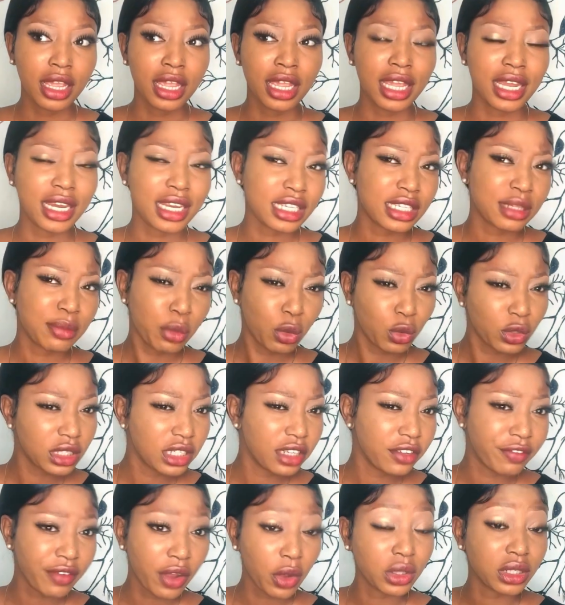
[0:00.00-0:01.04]
It is mostly
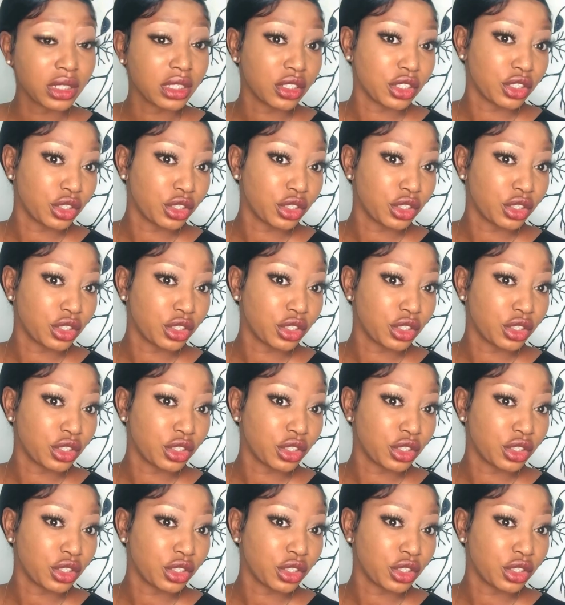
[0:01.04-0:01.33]
found in the